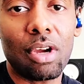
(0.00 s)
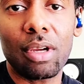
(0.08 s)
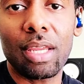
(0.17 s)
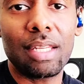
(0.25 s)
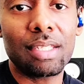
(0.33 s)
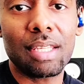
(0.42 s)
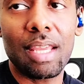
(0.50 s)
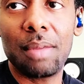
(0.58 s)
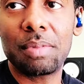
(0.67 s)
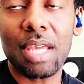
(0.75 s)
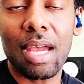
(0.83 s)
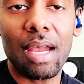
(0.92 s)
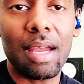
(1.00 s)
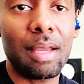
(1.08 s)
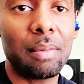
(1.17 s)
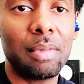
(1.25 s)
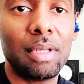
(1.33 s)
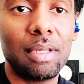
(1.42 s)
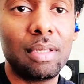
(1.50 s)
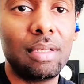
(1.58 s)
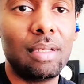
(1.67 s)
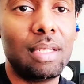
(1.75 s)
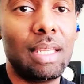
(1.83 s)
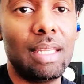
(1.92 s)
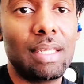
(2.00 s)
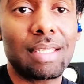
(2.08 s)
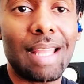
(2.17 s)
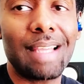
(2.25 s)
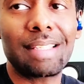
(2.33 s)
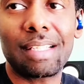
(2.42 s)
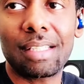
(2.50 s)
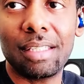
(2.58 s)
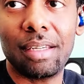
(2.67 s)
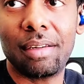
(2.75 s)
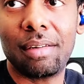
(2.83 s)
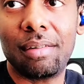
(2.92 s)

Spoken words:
at the same time, and it's nice and clear.